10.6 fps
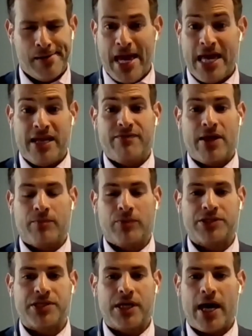Any of them,
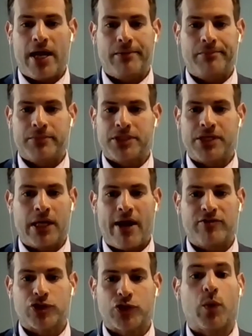let's say on
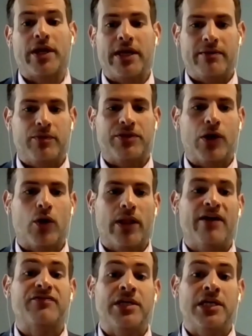average 20, what they call
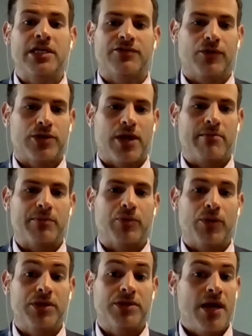FTEs, full-time
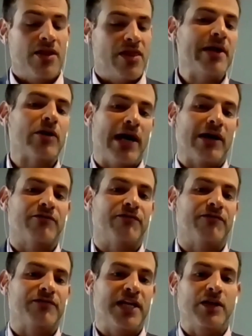employees, that may go down to
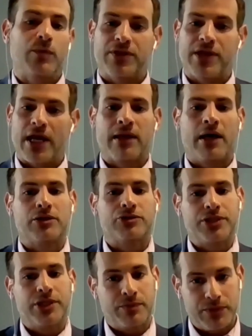15 with
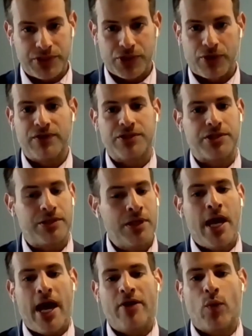technology and with service
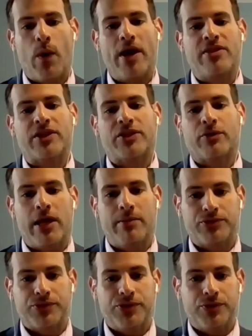and the way that they're
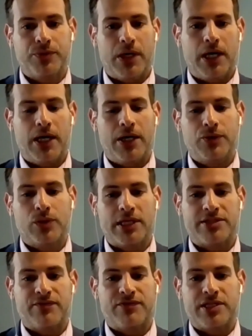able to
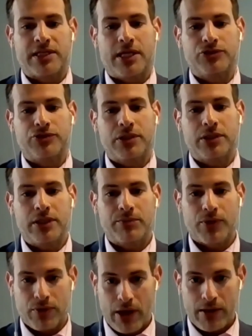utilize different technology and cleaning
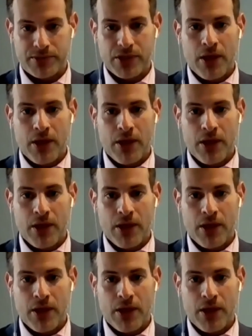programs.